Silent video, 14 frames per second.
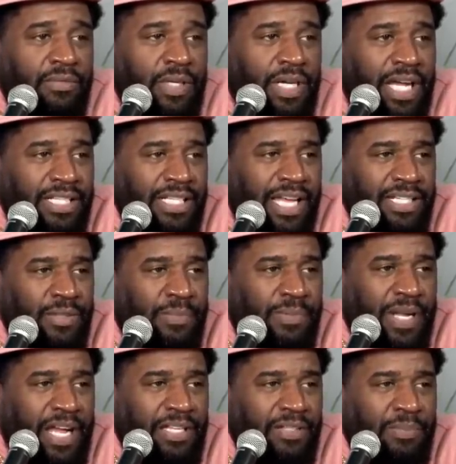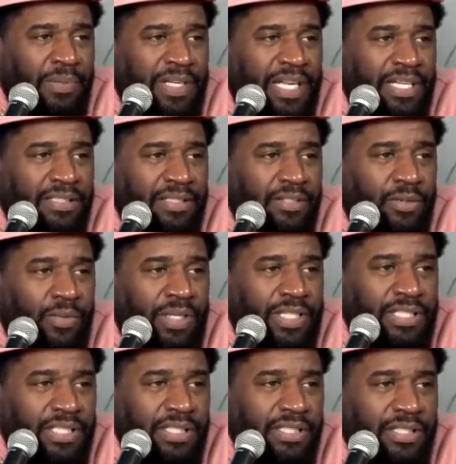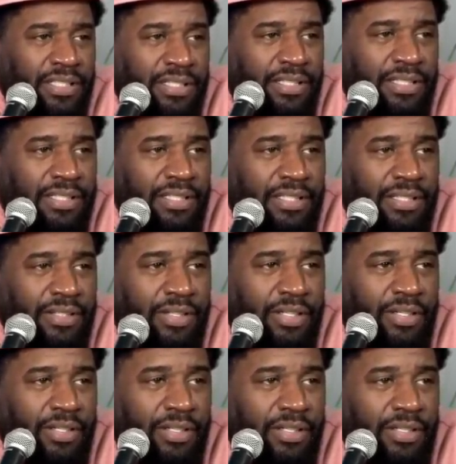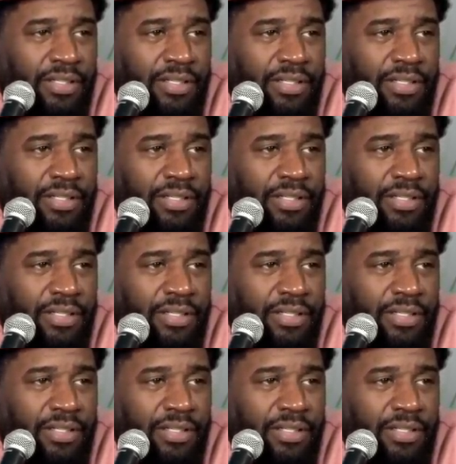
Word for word: Uh, how, how, do you, how you pronounce, that. what is it? Moscow.